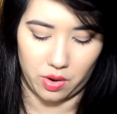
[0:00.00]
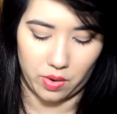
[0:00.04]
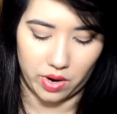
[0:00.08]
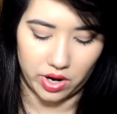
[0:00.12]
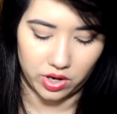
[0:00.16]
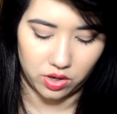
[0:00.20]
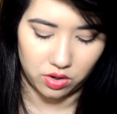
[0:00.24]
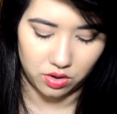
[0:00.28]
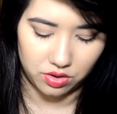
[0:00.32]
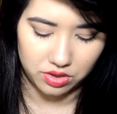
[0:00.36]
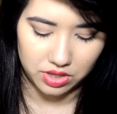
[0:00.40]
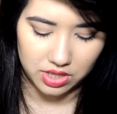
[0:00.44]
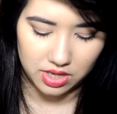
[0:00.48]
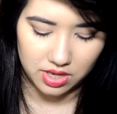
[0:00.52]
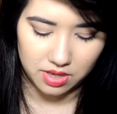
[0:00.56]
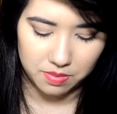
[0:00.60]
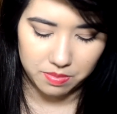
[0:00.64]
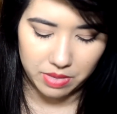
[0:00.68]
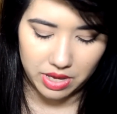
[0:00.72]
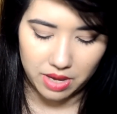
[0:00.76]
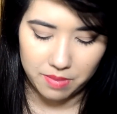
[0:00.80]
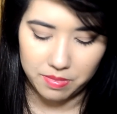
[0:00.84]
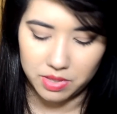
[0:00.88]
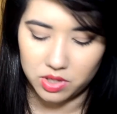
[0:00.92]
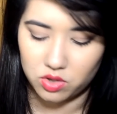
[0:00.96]
I got the
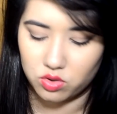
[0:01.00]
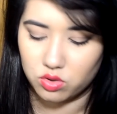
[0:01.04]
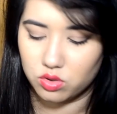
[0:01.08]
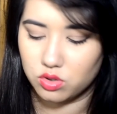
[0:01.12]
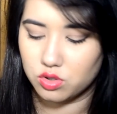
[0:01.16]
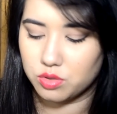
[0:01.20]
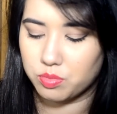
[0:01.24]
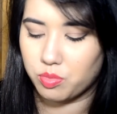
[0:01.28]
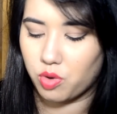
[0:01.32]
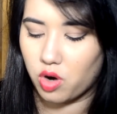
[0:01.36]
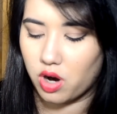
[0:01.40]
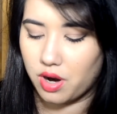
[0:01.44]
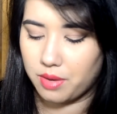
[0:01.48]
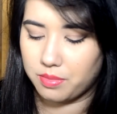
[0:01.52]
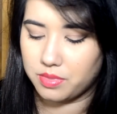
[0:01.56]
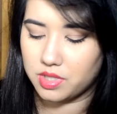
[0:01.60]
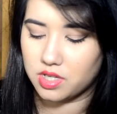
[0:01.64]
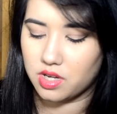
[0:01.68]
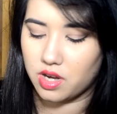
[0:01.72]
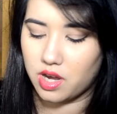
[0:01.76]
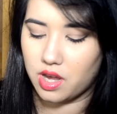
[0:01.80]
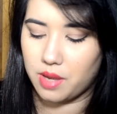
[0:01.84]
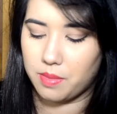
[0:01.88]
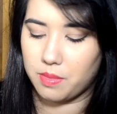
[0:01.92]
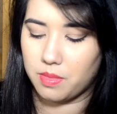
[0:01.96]
Bare Minerals Prime
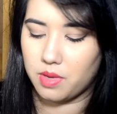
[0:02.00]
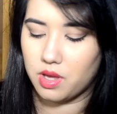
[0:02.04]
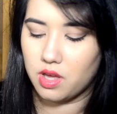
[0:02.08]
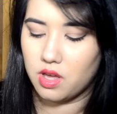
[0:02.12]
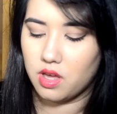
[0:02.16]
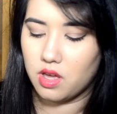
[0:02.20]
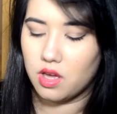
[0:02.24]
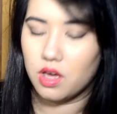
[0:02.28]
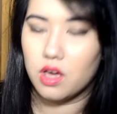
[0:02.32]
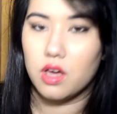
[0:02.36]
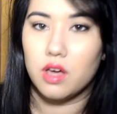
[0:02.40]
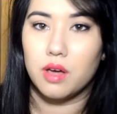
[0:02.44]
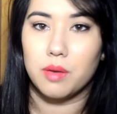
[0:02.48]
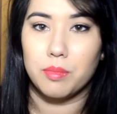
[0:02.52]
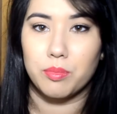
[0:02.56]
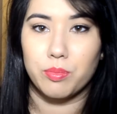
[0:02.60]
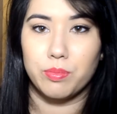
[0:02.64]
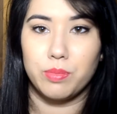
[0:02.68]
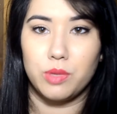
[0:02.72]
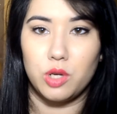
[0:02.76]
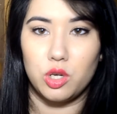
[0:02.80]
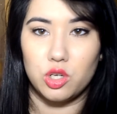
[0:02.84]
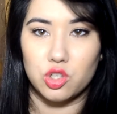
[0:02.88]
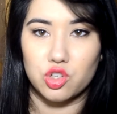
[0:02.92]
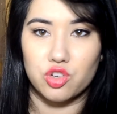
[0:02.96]
Time
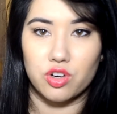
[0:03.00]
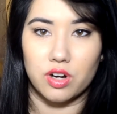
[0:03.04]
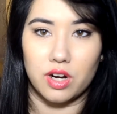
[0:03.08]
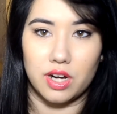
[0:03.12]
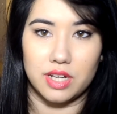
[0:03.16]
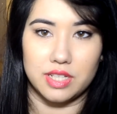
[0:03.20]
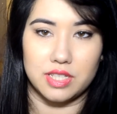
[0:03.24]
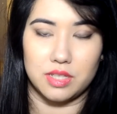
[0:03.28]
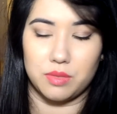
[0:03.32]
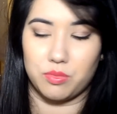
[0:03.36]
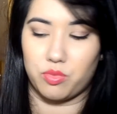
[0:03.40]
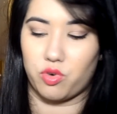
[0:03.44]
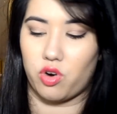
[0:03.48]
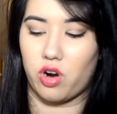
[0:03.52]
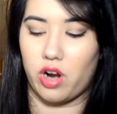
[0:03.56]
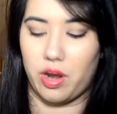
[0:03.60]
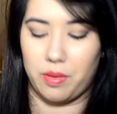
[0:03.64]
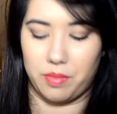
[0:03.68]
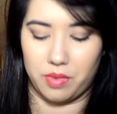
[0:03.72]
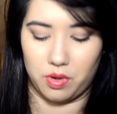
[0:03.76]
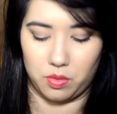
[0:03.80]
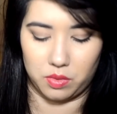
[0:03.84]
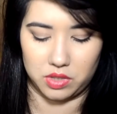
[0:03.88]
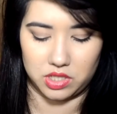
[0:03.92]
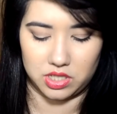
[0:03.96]
Neutralizing
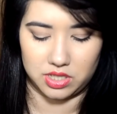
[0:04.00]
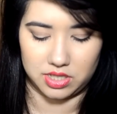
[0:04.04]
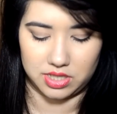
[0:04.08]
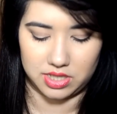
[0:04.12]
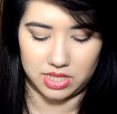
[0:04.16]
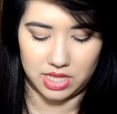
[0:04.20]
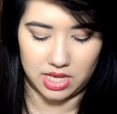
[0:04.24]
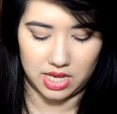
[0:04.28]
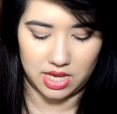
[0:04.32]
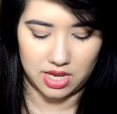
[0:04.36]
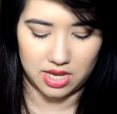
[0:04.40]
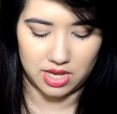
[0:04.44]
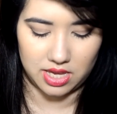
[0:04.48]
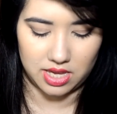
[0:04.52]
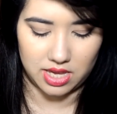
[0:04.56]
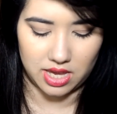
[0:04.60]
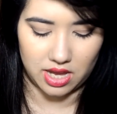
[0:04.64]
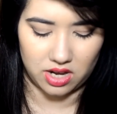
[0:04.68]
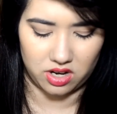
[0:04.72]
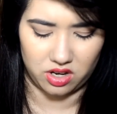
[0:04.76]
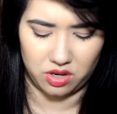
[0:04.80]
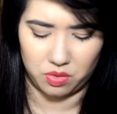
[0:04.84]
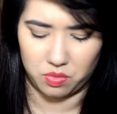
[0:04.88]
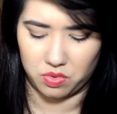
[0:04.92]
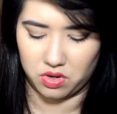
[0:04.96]
Primer, which is the
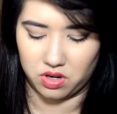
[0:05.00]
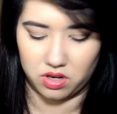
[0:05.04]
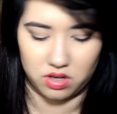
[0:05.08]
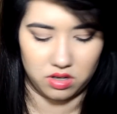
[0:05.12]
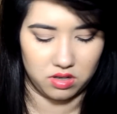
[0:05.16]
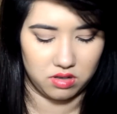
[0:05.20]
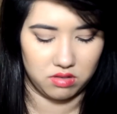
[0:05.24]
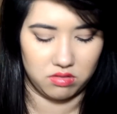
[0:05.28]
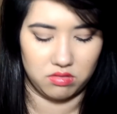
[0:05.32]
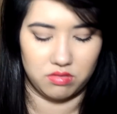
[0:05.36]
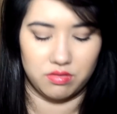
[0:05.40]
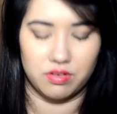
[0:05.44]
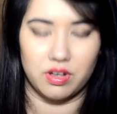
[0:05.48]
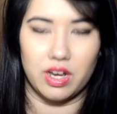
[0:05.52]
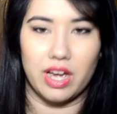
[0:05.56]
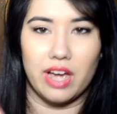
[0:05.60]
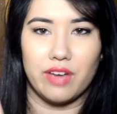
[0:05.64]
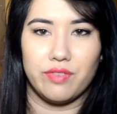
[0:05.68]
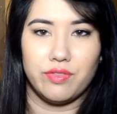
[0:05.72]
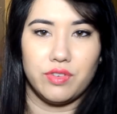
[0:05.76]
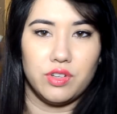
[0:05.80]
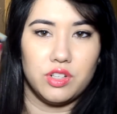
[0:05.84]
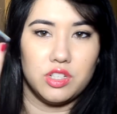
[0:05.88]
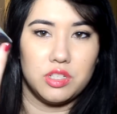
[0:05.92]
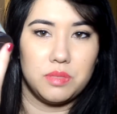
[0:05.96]
yellow one. I have
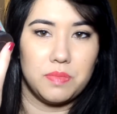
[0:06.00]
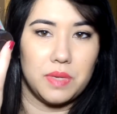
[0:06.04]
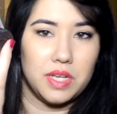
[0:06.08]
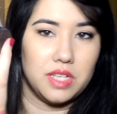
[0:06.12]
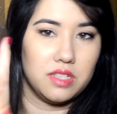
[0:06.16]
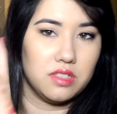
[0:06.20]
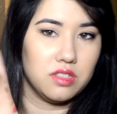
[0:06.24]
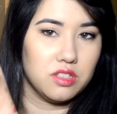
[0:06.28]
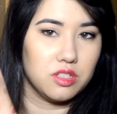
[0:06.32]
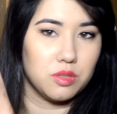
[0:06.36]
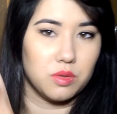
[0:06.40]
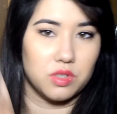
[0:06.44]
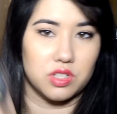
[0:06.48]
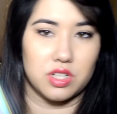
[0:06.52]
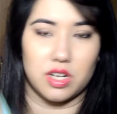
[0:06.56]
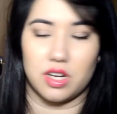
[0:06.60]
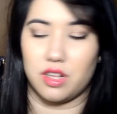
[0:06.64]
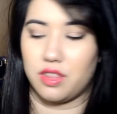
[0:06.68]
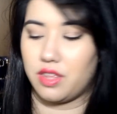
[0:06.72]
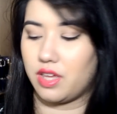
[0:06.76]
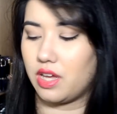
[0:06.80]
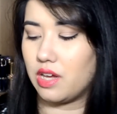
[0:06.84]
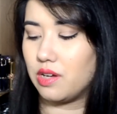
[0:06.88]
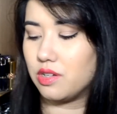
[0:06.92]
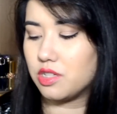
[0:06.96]
no space to swatch
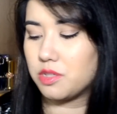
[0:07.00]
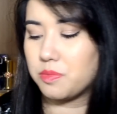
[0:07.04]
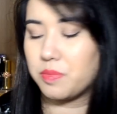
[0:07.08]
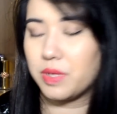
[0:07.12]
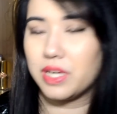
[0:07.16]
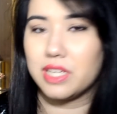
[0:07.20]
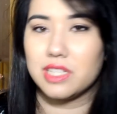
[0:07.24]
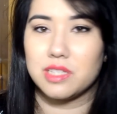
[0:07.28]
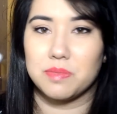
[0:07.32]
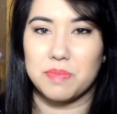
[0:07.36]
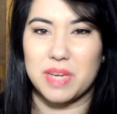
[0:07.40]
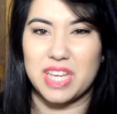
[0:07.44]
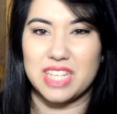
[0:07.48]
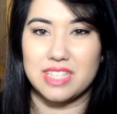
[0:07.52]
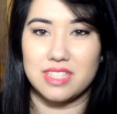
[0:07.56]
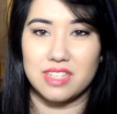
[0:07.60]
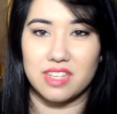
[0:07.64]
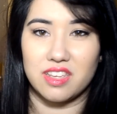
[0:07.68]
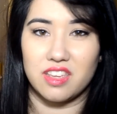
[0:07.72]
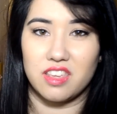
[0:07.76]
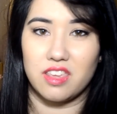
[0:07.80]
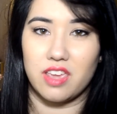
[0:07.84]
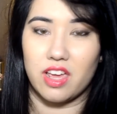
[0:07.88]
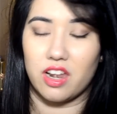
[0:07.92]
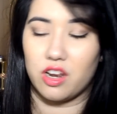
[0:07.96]
anything else, but it's basically
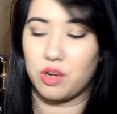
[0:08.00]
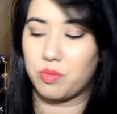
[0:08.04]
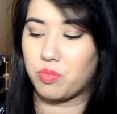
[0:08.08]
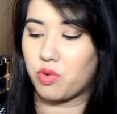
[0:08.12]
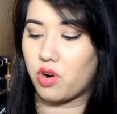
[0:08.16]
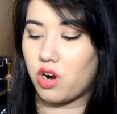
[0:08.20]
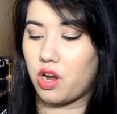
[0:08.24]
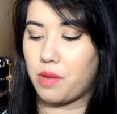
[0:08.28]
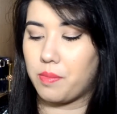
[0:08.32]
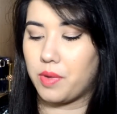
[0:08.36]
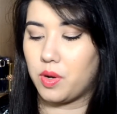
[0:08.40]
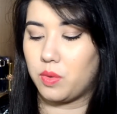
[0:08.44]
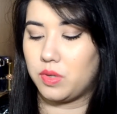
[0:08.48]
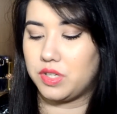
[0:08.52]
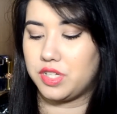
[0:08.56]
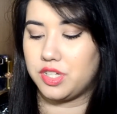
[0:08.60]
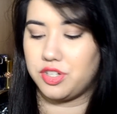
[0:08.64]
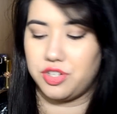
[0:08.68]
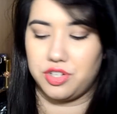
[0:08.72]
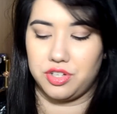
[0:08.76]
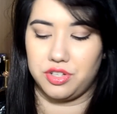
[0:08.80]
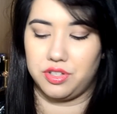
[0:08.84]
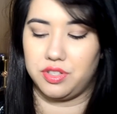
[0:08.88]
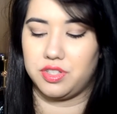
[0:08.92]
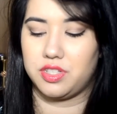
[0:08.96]
a yellow primer which is
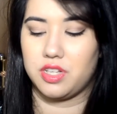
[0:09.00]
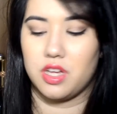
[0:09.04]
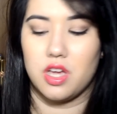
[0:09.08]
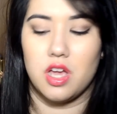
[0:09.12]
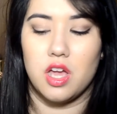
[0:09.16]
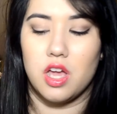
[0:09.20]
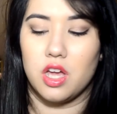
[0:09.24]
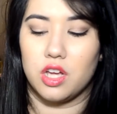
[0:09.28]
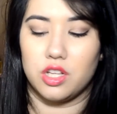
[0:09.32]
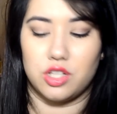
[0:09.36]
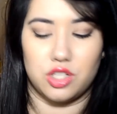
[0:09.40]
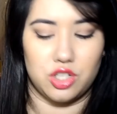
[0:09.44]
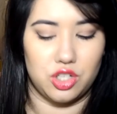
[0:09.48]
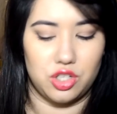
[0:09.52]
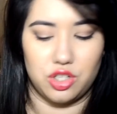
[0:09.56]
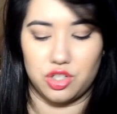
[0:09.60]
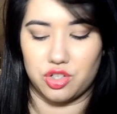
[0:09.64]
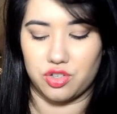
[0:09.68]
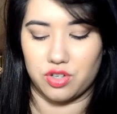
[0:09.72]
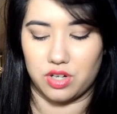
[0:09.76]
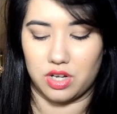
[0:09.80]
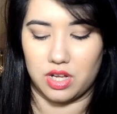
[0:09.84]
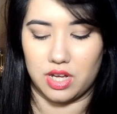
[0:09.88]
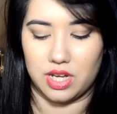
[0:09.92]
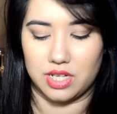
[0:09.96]
used to
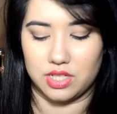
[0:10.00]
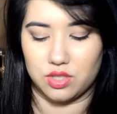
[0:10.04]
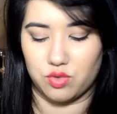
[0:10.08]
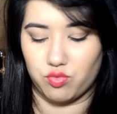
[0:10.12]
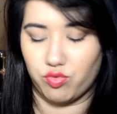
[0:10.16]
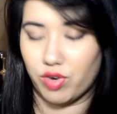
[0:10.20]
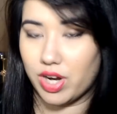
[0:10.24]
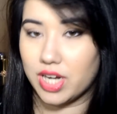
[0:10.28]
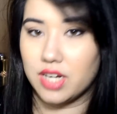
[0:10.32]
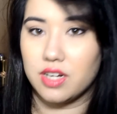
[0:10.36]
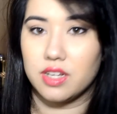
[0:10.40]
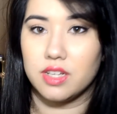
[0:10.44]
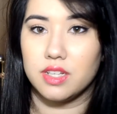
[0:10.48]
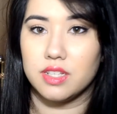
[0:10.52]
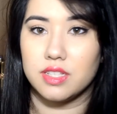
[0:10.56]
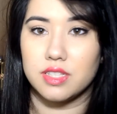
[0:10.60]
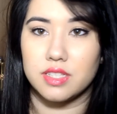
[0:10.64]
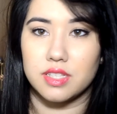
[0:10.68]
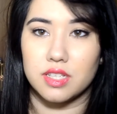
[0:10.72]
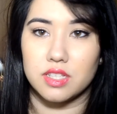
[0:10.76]
neutralise redness.